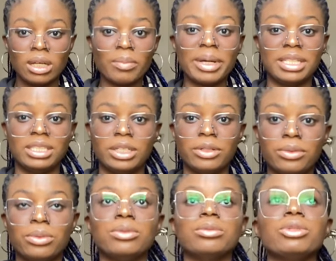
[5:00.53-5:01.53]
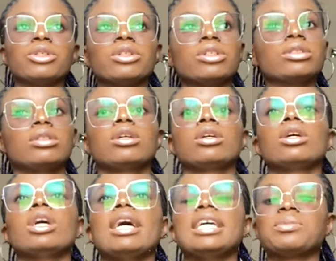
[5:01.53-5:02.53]
my dear Ron, because
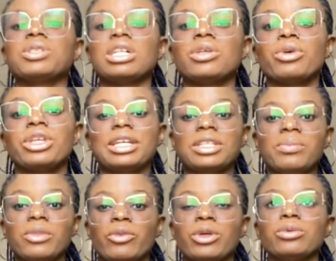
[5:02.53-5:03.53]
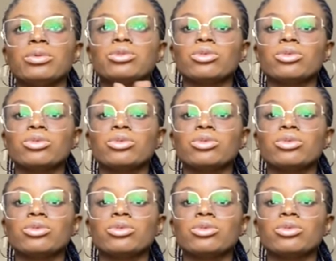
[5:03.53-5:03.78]
especially when you're in the, when you want to